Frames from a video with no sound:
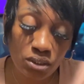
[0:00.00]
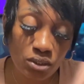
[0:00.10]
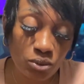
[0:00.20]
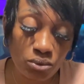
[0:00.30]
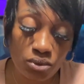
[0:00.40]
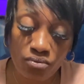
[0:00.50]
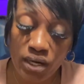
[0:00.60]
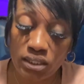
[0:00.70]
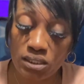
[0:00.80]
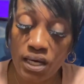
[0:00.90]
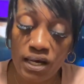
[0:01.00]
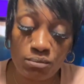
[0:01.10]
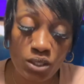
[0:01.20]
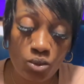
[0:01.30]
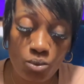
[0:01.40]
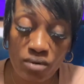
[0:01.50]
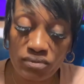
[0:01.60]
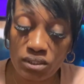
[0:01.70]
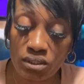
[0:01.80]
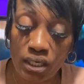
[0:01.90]
This was the right timing. Whoever
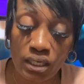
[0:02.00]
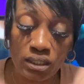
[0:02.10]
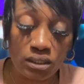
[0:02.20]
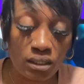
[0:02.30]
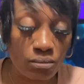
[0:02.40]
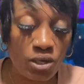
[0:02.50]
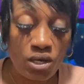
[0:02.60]
did that goddamn